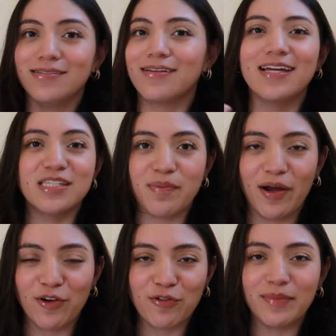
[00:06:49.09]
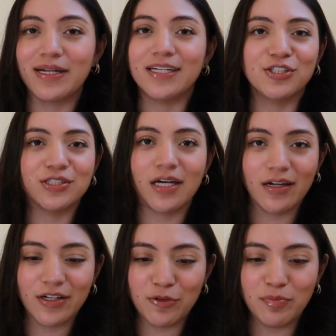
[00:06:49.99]
get inspired from, and I just thought
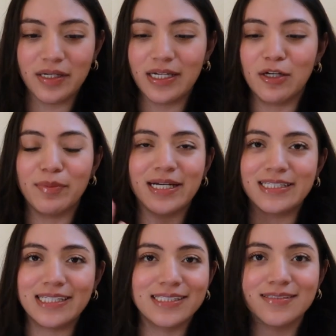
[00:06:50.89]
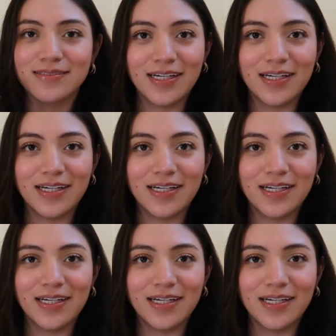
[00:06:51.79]
I'd group it here because it's